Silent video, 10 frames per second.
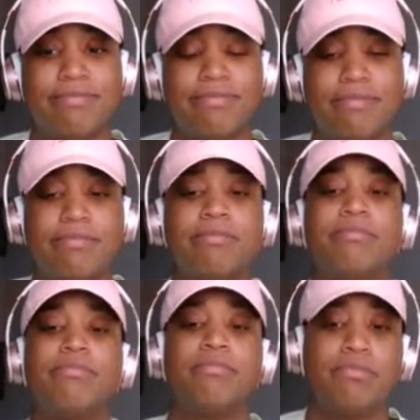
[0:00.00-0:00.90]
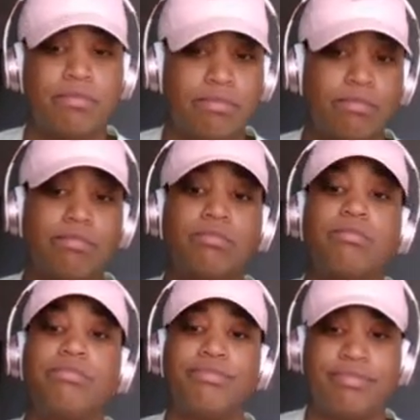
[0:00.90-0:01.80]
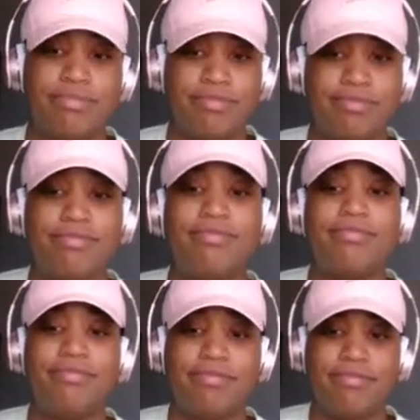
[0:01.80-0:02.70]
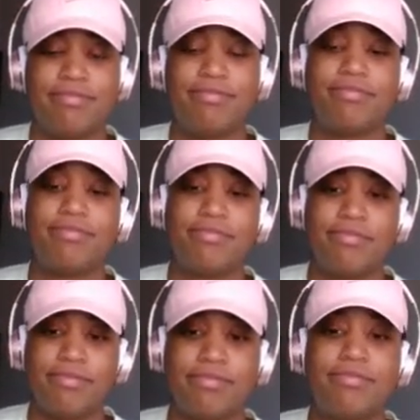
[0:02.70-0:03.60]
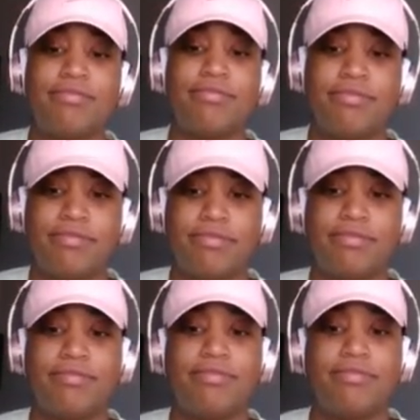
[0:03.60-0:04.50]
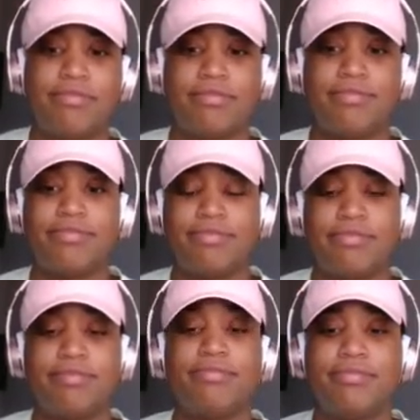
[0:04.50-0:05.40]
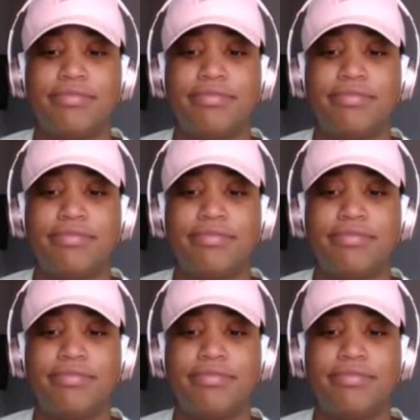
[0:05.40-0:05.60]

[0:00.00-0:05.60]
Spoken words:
This person isn't speaking.